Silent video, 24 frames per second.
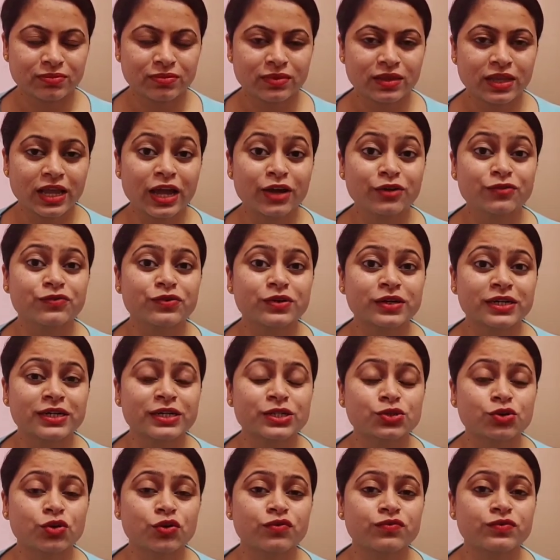
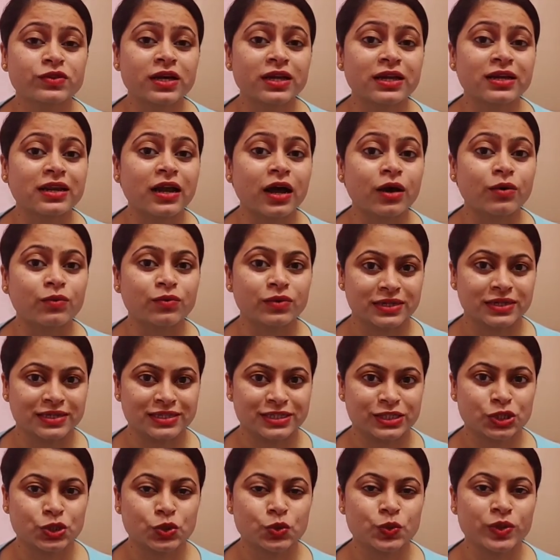efforts of the
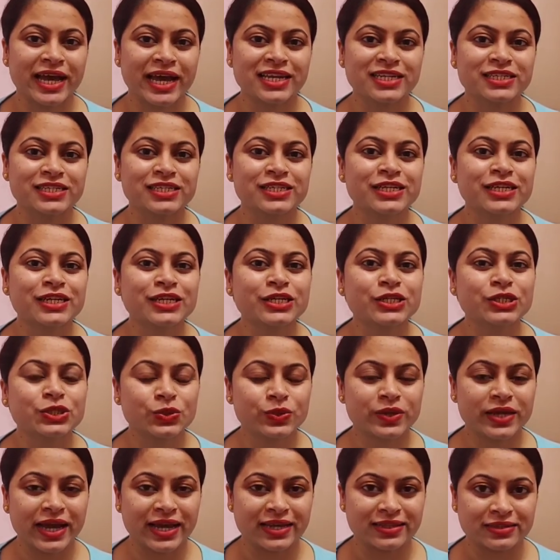lovers to get
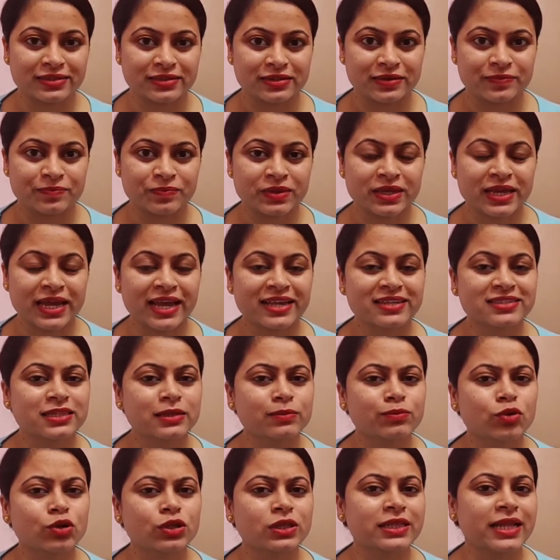together, as they
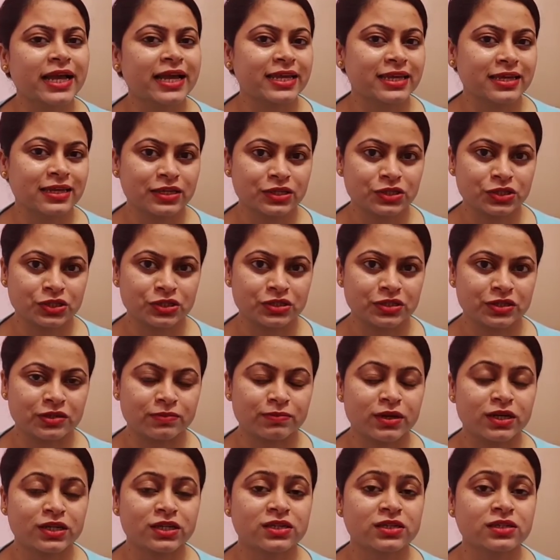both like each other,
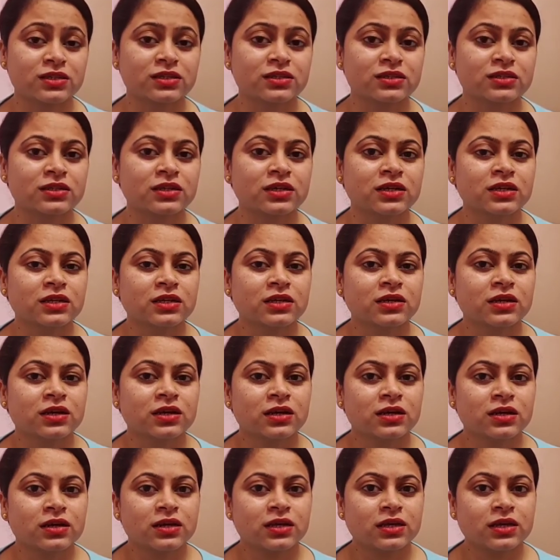but
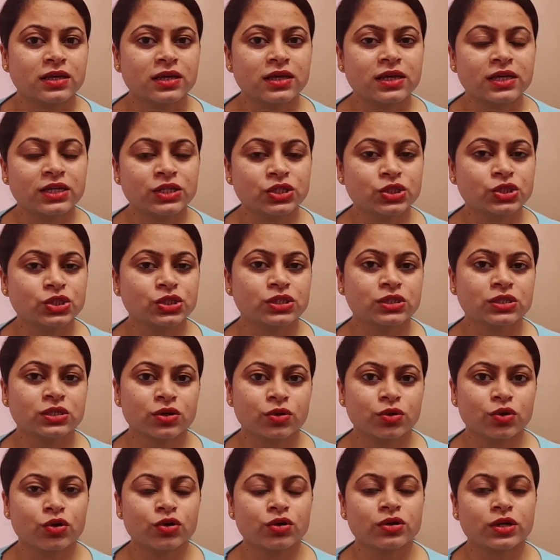each
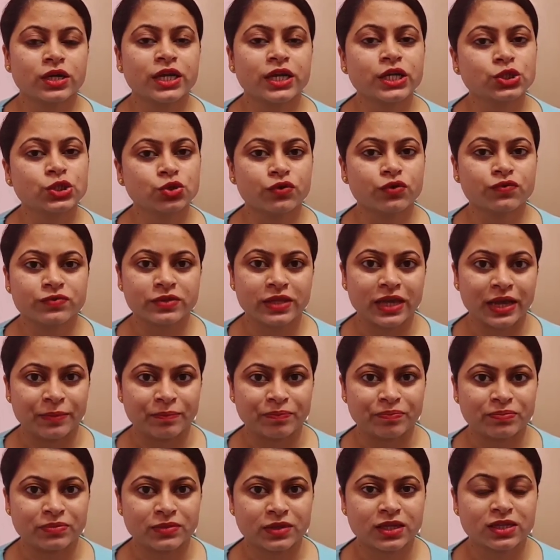of them
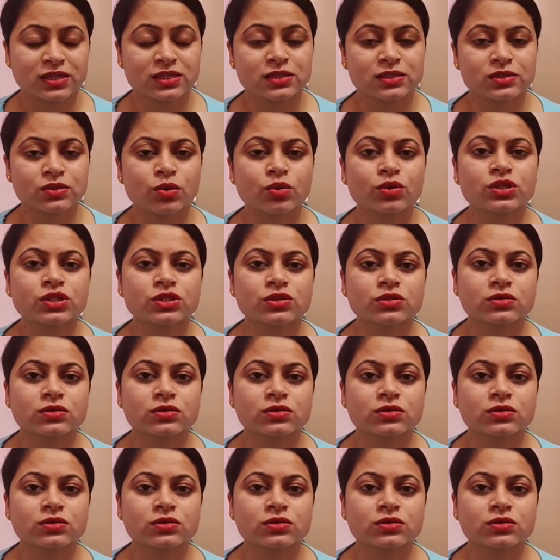is not